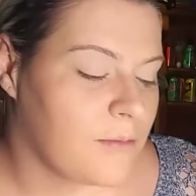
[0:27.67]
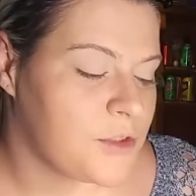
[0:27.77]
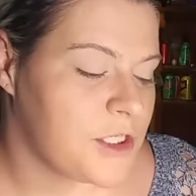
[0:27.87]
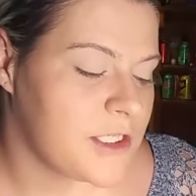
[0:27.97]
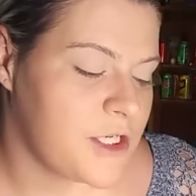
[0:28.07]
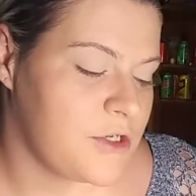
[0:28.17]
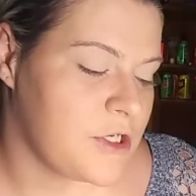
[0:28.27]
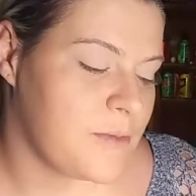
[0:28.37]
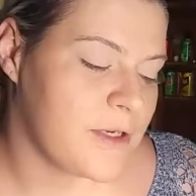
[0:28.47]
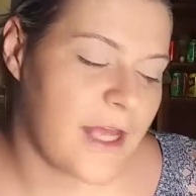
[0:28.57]
She's a
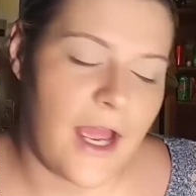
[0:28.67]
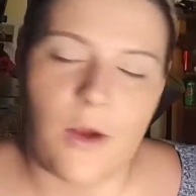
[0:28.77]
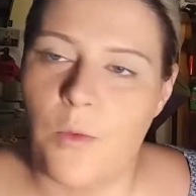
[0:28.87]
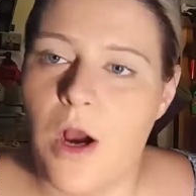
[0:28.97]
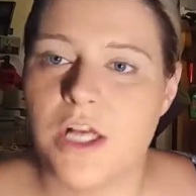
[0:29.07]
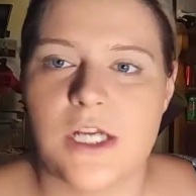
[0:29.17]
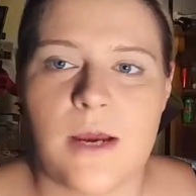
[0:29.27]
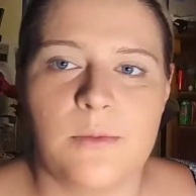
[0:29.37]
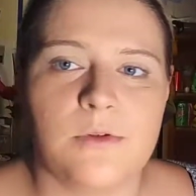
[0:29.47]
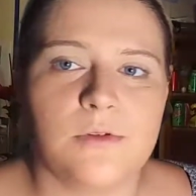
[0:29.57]
YouTuber that I watch.
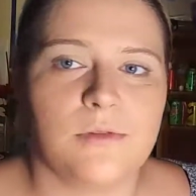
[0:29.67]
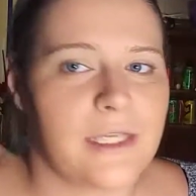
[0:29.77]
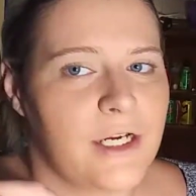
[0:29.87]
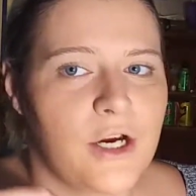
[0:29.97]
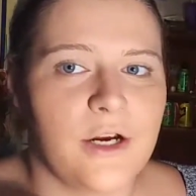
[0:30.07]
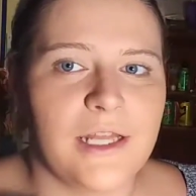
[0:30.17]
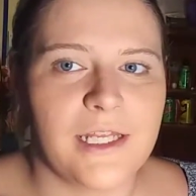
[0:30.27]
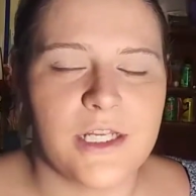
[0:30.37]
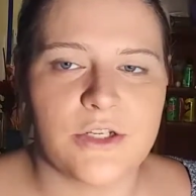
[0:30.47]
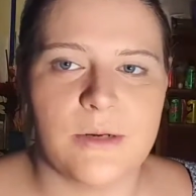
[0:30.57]
I will link her in
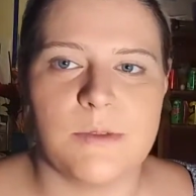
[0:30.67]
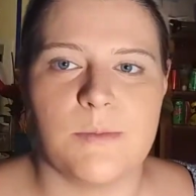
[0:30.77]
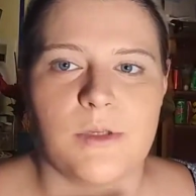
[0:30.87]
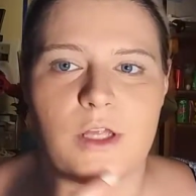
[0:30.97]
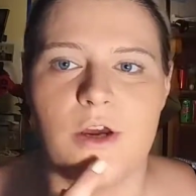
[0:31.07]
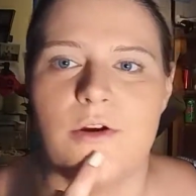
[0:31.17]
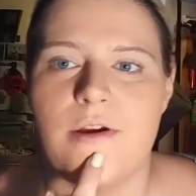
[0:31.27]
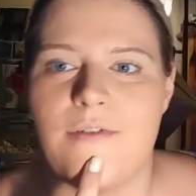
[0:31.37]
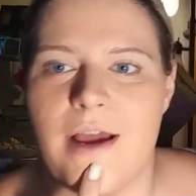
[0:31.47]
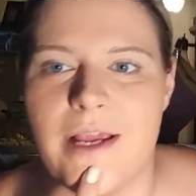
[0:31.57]
the description below
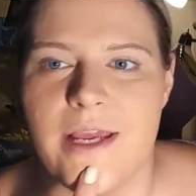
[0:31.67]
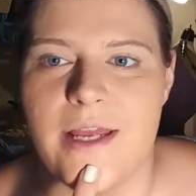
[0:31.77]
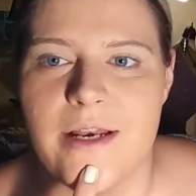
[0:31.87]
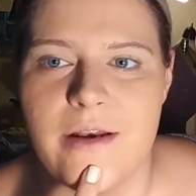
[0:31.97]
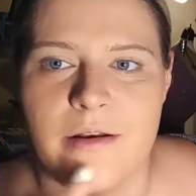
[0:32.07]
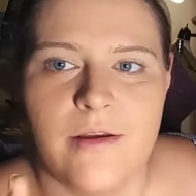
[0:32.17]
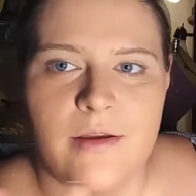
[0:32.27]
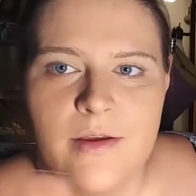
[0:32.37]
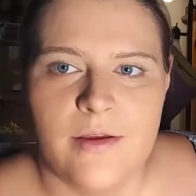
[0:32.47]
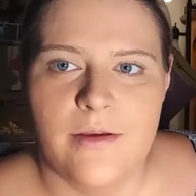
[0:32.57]
if I can
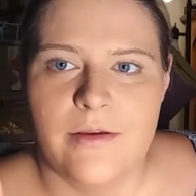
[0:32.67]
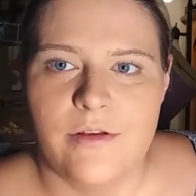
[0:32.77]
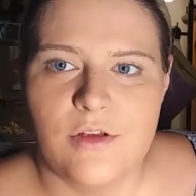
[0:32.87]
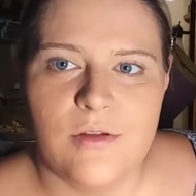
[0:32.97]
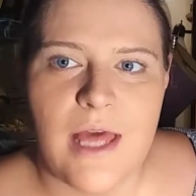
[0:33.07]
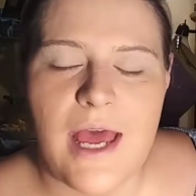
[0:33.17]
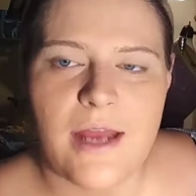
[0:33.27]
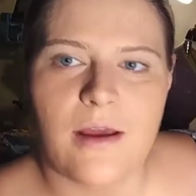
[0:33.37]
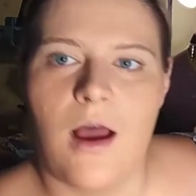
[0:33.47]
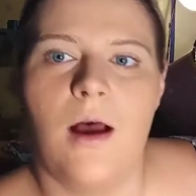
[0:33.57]
do
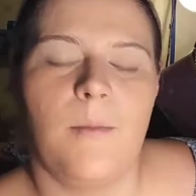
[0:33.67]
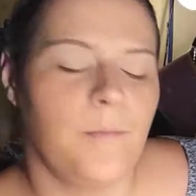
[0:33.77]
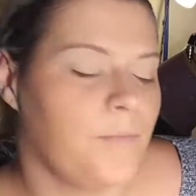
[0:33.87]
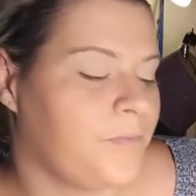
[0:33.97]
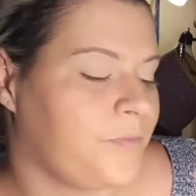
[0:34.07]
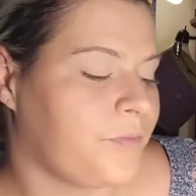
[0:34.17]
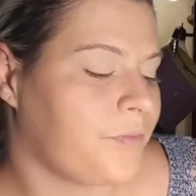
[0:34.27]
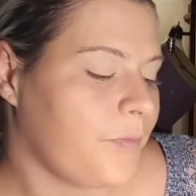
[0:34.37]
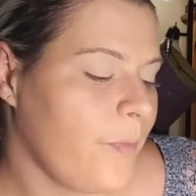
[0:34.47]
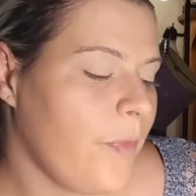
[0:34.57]
that.
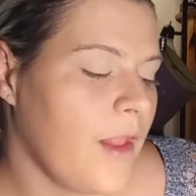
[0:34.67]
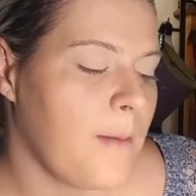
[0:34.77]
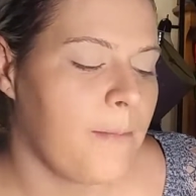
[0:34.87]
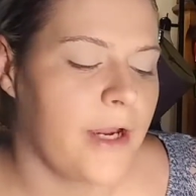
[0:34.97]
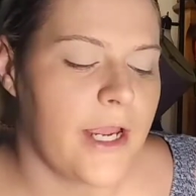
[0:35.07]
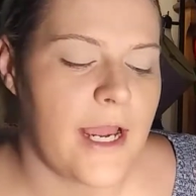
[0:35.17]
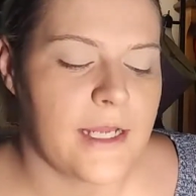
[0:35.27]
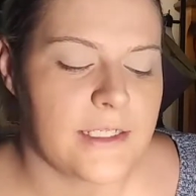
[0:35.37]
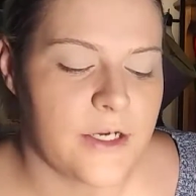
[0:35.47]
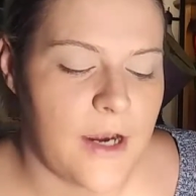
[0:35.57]
But yeah,
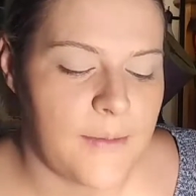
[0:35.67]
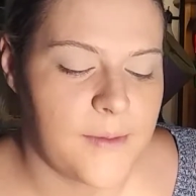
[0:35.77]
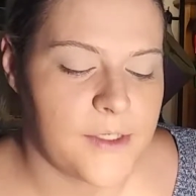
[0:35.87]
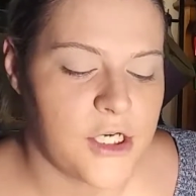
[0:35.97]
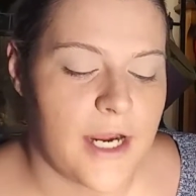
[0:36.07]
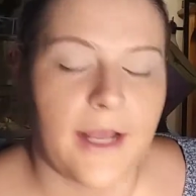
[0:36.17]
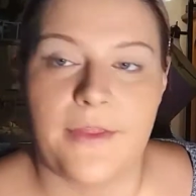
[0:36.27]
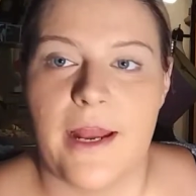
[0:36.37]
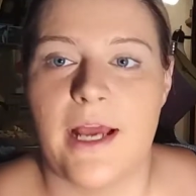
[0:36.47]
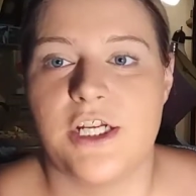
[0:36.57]
so I'm going to be trying out
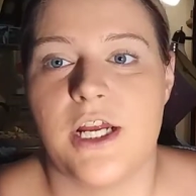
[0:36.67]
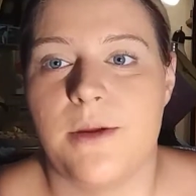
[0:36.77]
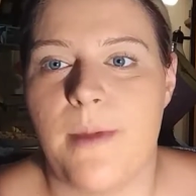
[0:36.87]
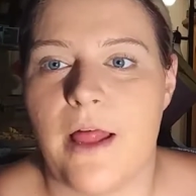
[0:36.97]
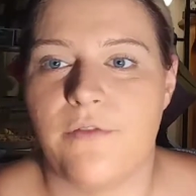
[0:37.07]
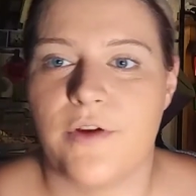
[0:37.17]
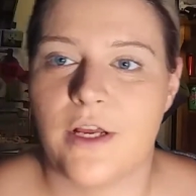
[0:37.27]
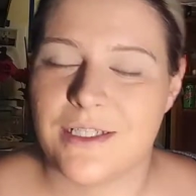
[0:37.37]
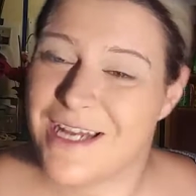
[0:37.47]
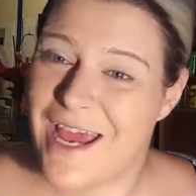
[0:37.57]
that eyeshadow palette for
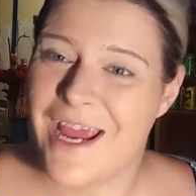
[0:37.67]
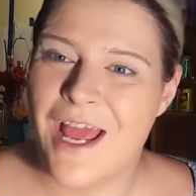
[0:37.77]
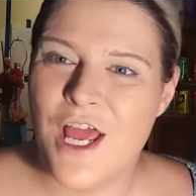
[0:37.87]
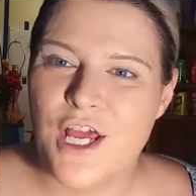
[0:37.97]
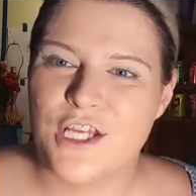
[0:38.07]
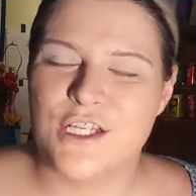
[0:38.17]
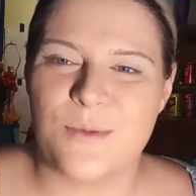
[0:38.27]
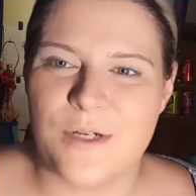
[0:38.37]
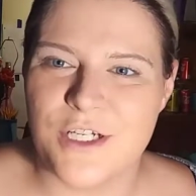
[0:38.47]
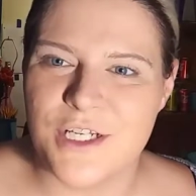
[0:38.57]
y'all today. So
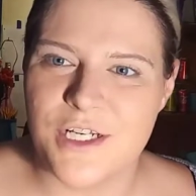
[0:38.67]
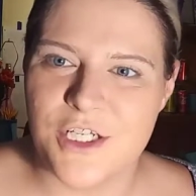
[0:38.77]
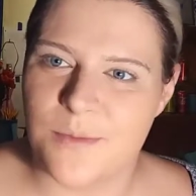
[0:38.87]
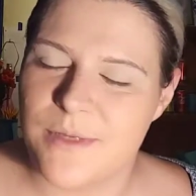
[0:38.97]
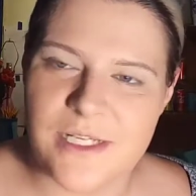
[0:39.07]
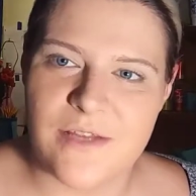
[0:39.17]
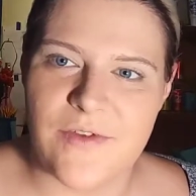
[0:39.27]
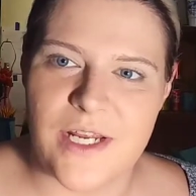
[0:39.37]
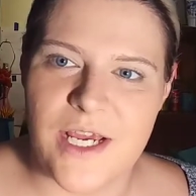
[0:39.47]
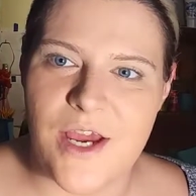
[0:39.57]
we're just going to jump into the
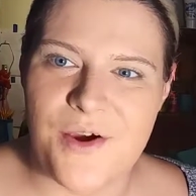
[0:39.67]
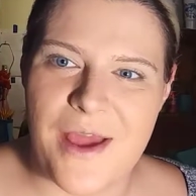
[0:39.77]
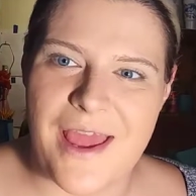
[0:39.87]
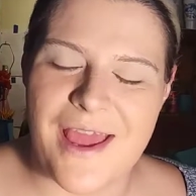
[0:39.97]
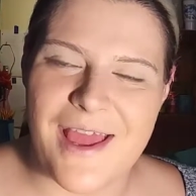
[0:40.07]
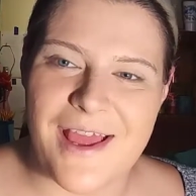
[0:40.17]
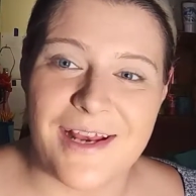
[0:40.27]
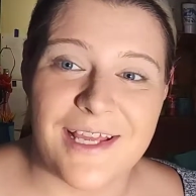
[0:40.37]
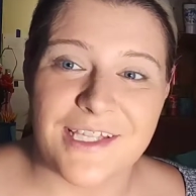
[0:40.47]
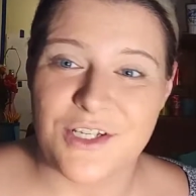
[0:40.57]
video
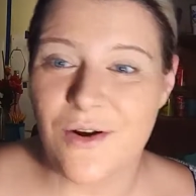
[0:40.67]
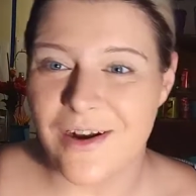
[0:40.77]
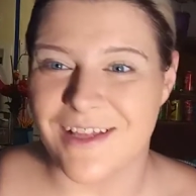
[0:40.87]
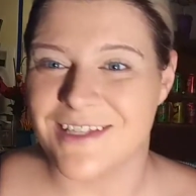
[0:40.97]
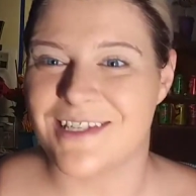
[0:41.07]
and get started.